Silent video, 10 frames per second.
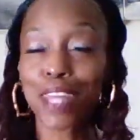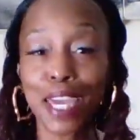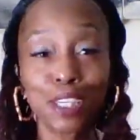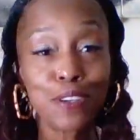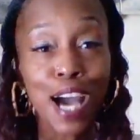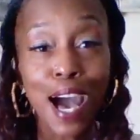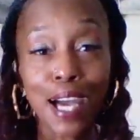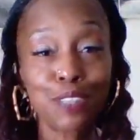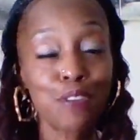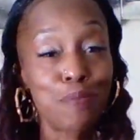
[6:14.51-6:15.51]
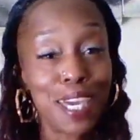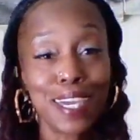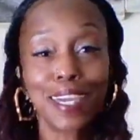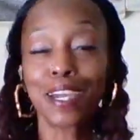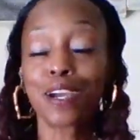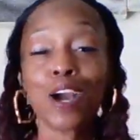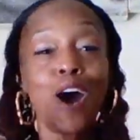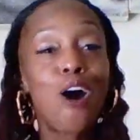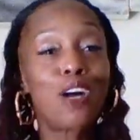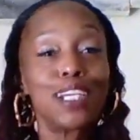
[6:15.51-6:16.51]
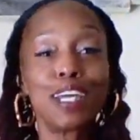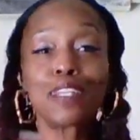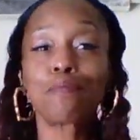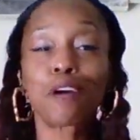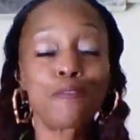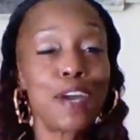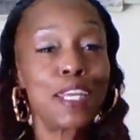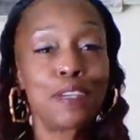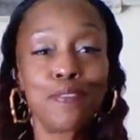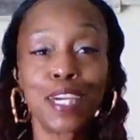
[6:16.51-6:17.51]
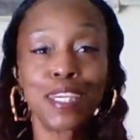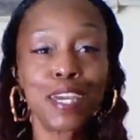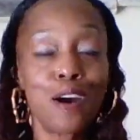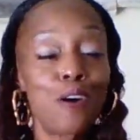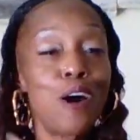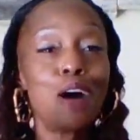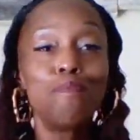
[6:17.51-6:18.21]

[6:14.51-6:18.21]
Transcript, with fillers: Thank you guys for being here on another prophetic video.